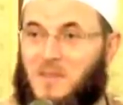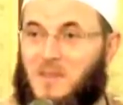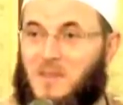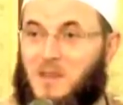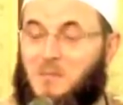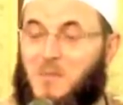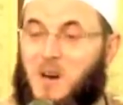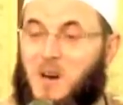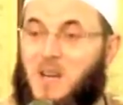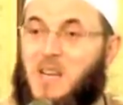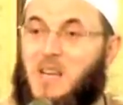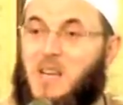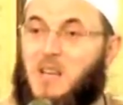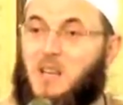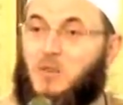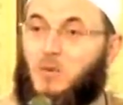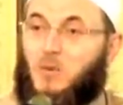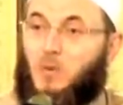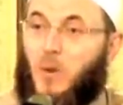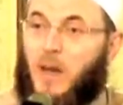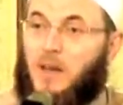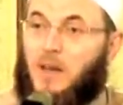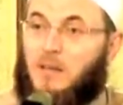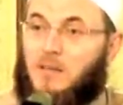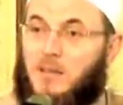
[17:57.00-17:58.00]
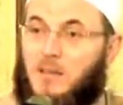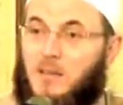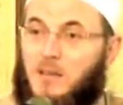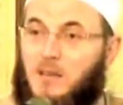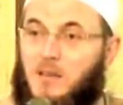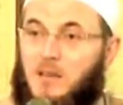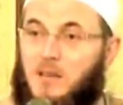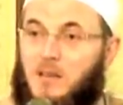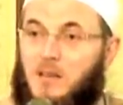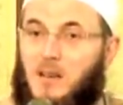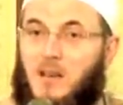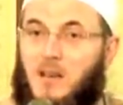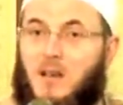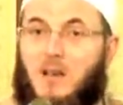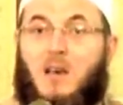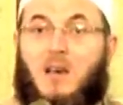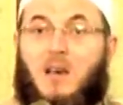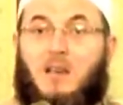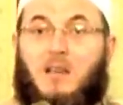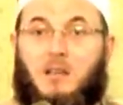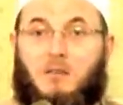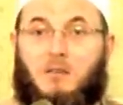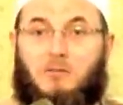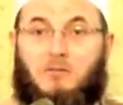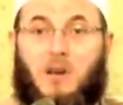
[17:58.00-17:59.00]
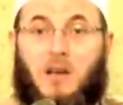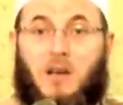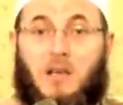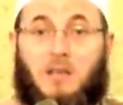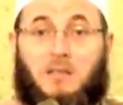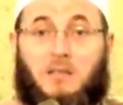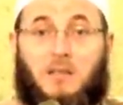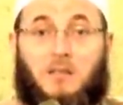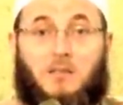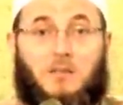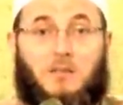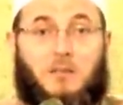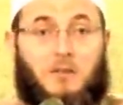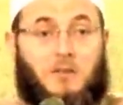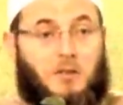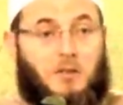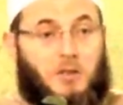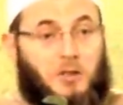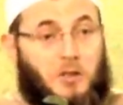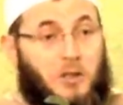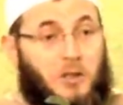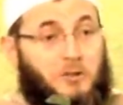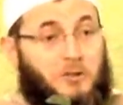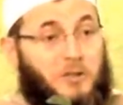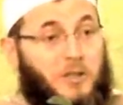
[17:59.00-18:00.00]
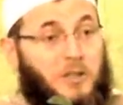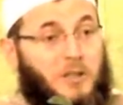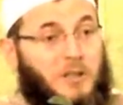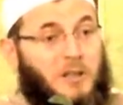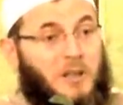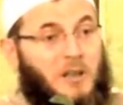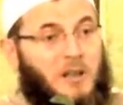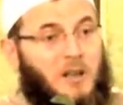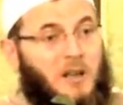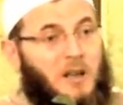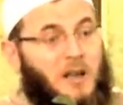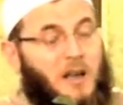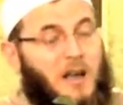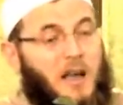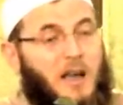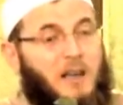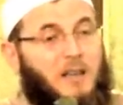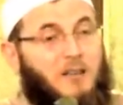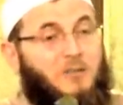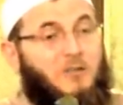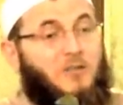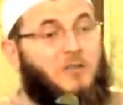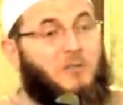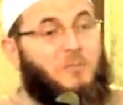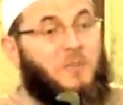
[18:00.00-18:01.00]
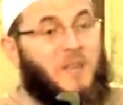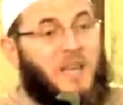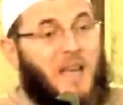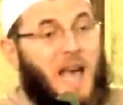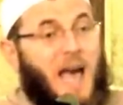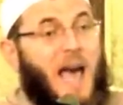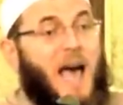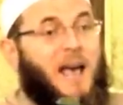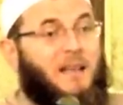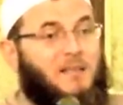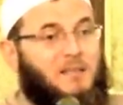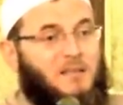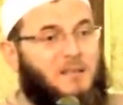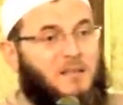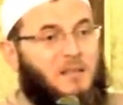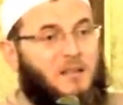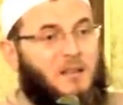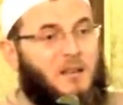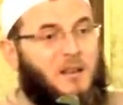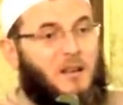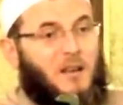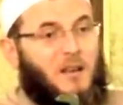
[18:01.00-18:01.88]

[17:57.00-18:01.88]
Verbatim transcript: The money is wasted, and you wasted your children, and you will be asked.